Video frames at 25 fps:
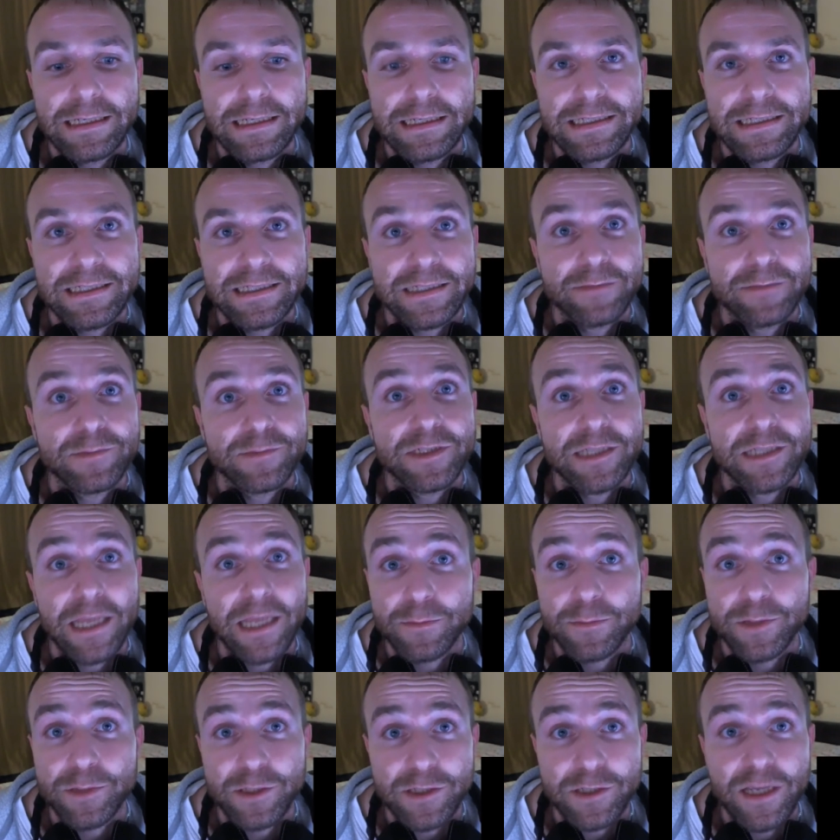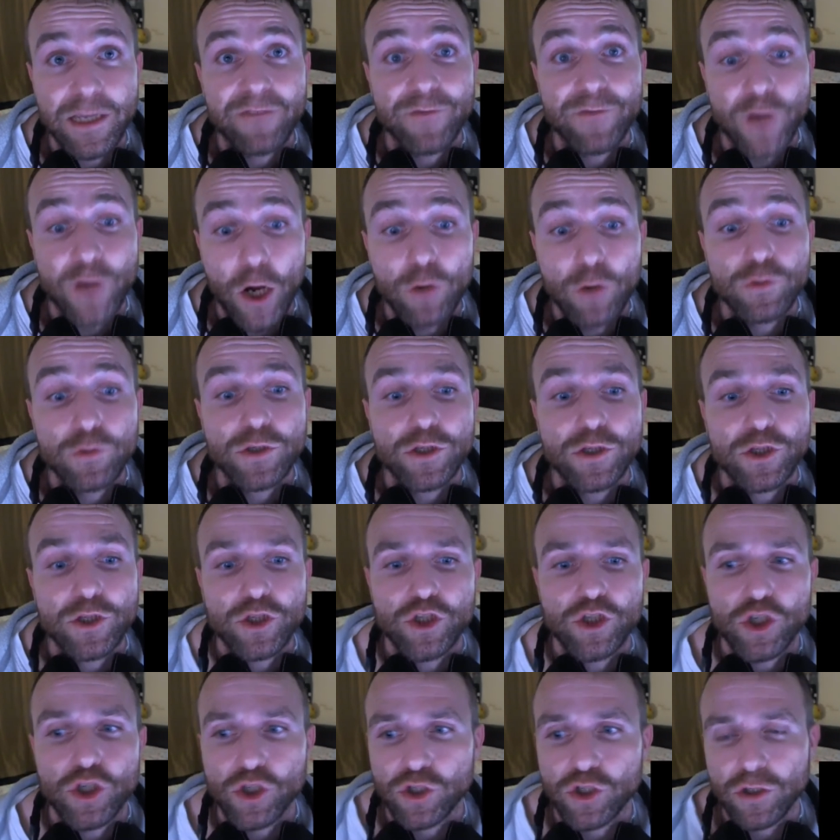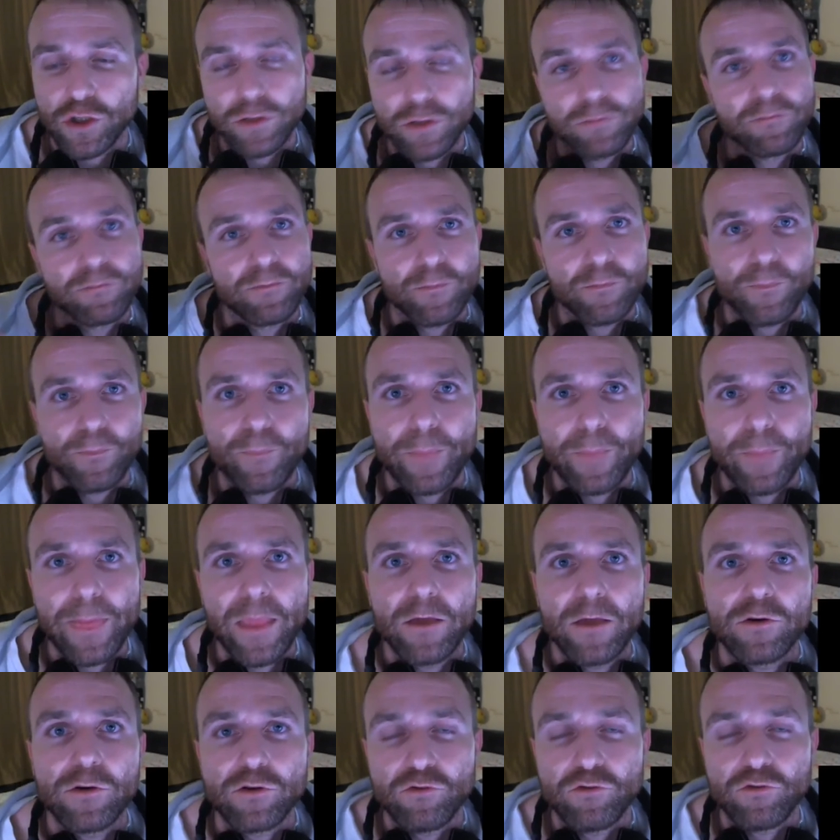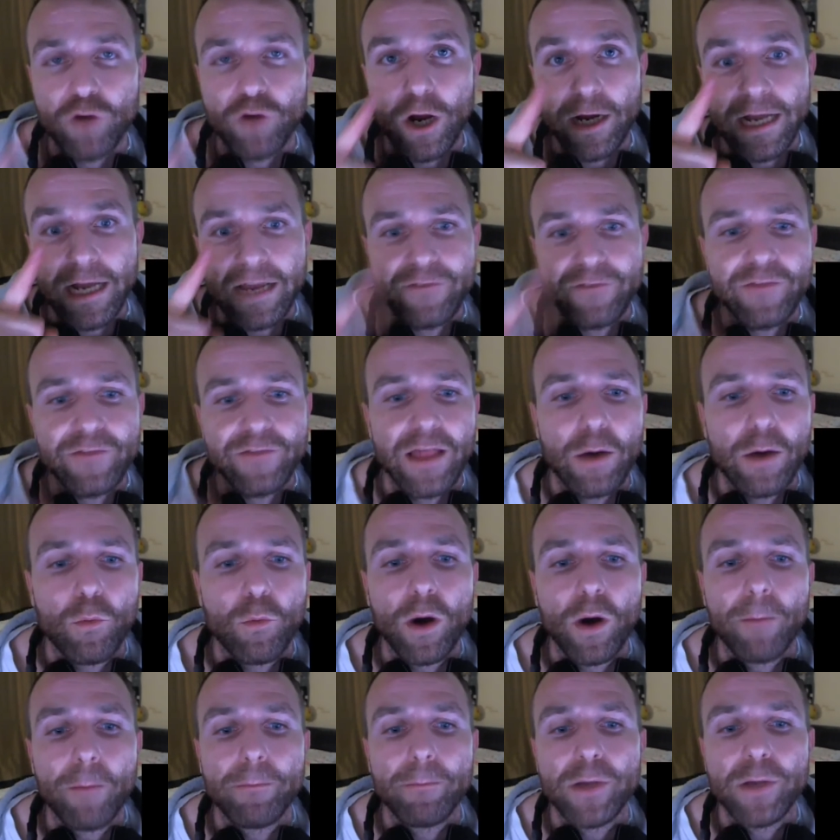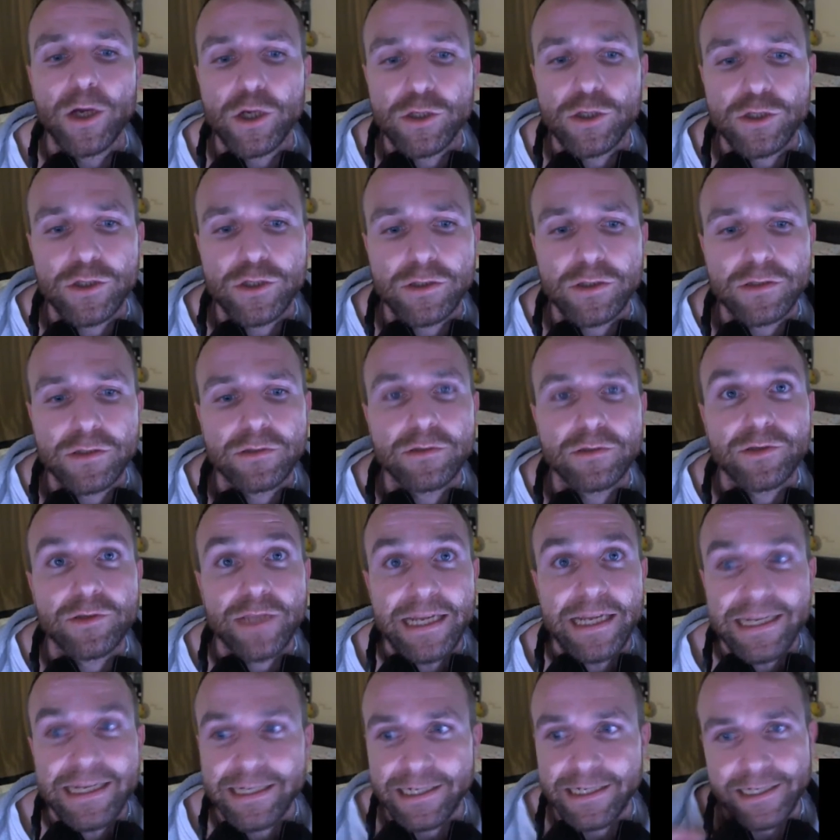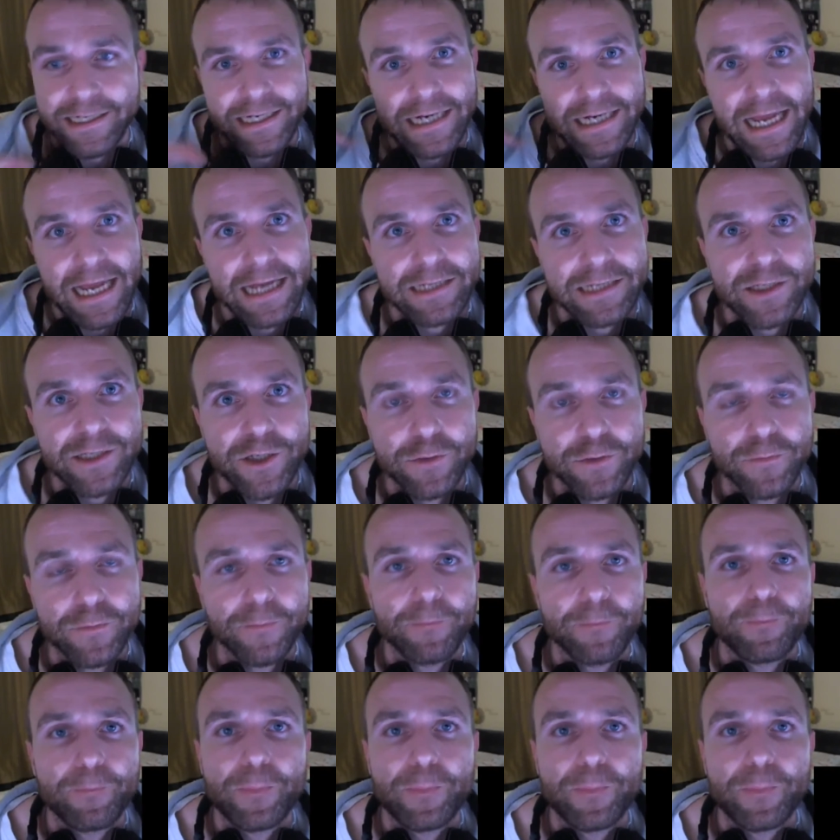seems, seems as if Token's just crying out for that one person that he can connect to